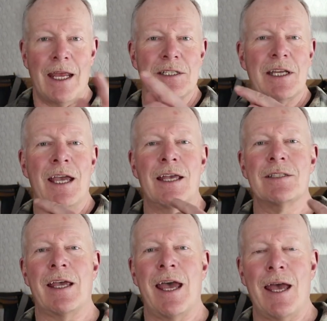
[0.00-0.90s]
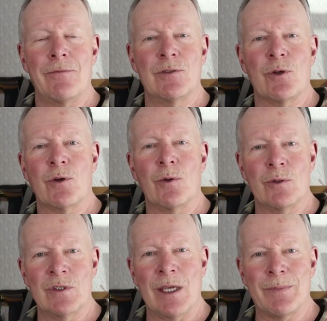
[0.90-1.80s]
it actually has a half
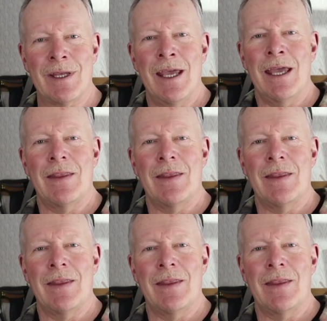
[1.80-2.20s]
circle zipped